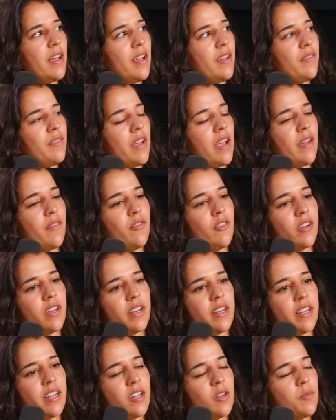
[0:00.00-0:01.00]
If
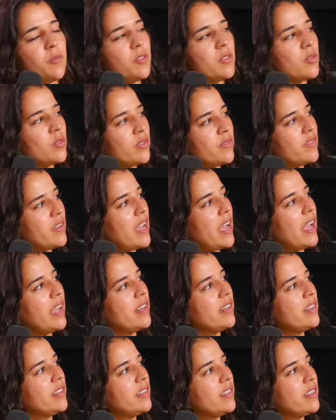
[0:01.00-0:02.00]
African animals were fat,
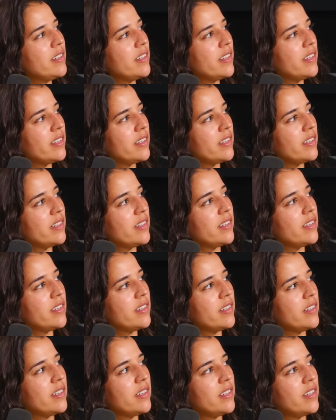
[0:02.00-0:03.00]

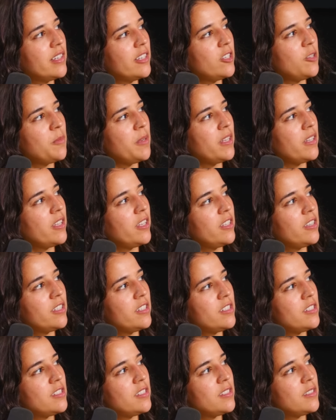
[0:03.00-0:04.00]
you might like
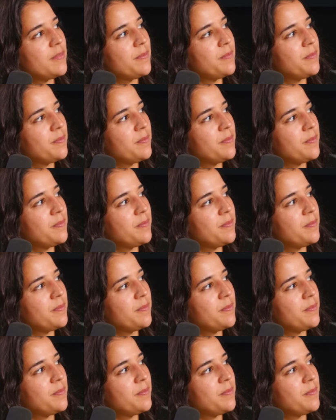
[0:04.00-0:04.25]
this.